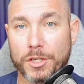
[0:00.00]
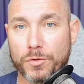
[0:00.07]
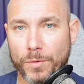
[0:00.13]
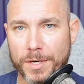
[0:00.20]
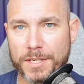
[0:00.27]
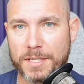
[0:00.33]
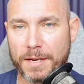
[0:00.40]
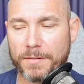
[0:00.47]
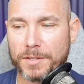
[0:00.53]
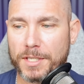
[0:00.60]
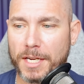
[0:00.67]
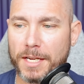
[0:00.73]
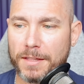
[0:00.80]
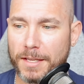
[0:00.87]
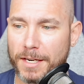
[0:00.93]
in
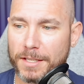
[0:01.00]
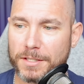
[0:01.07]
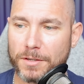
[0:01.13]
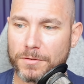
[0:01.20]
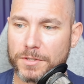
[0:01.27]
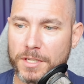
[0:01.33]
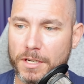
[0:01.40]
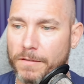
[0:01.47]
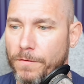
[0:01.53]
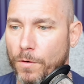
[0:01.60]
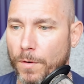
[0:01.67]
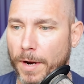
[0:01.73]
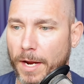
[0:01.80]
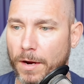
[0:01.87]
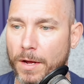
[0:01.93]
2017 than it's on sale
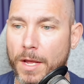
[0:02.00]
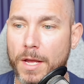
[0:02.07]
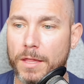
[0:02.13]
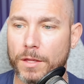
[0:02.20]
for now.